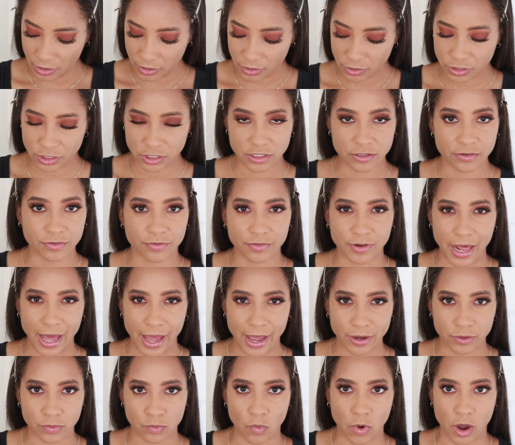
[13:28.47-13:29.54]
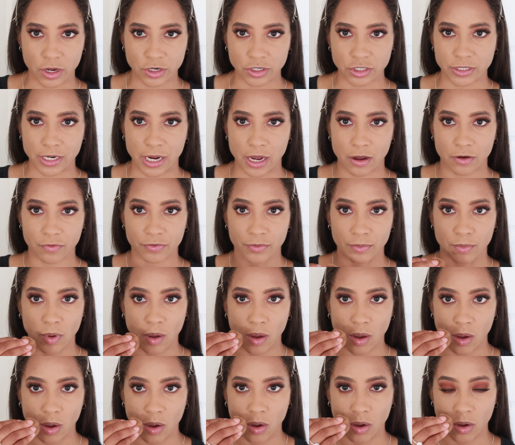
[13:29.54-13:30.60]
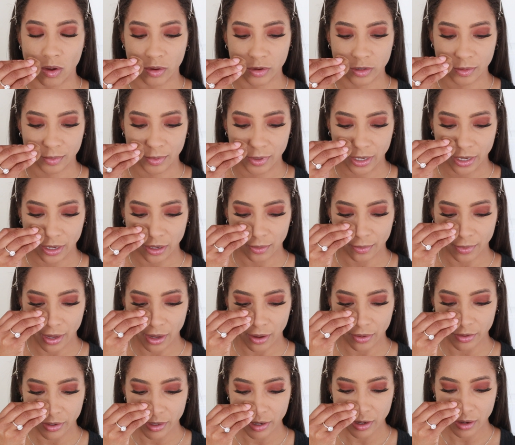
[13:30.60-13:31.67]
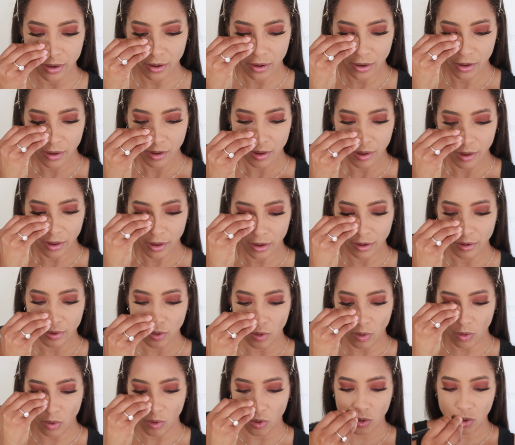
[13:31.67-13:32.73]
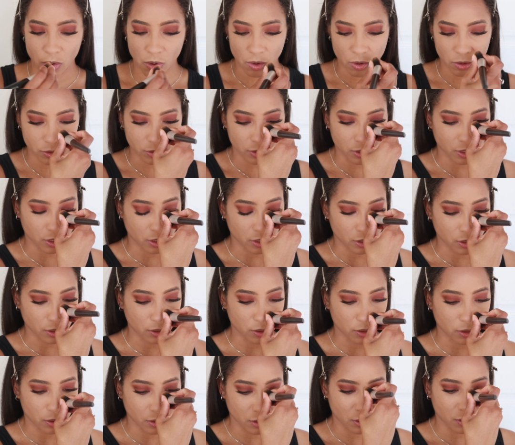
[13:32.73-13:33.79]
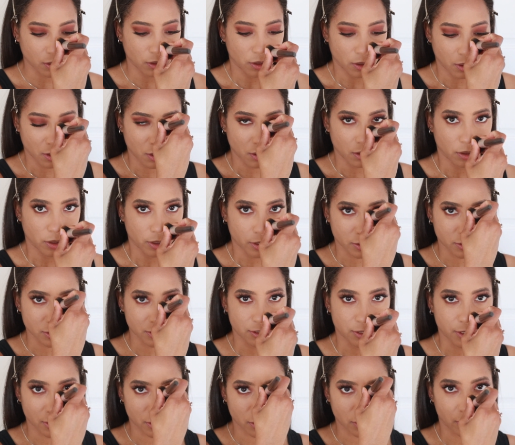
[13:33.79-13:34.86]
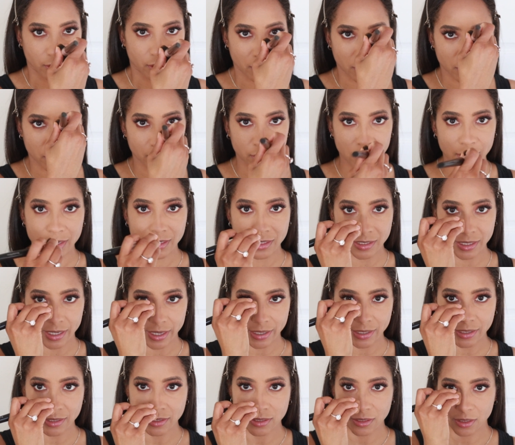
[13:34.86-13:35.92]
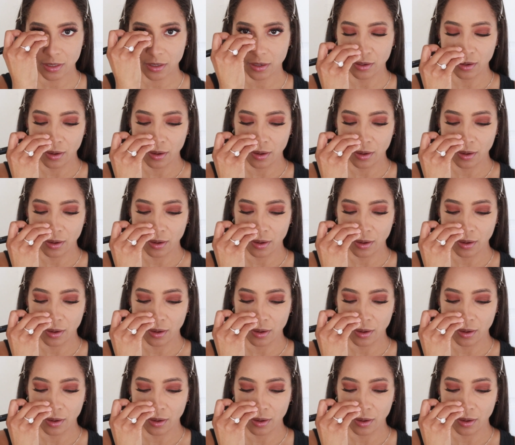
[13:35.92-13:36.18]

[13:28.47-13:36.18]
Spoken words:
just flat and washed out from all the banana powder and all the concealer and tint.